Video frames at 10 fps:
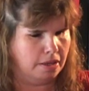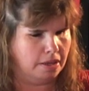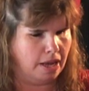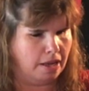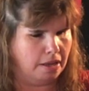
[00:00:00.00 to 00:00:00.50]

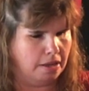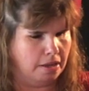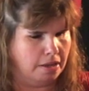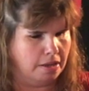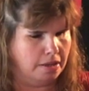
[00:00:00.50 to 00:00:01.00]
Yeah.
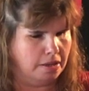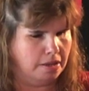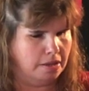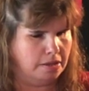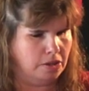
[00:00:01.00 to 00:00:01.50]

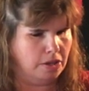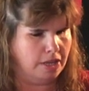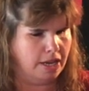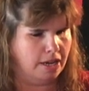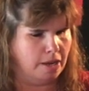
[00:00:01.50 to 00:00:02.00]
Turn
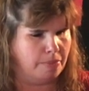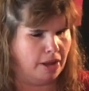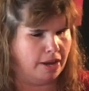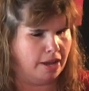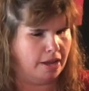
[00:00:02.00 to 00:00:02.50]
the heat up
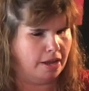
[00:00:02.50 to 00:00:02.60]
on it.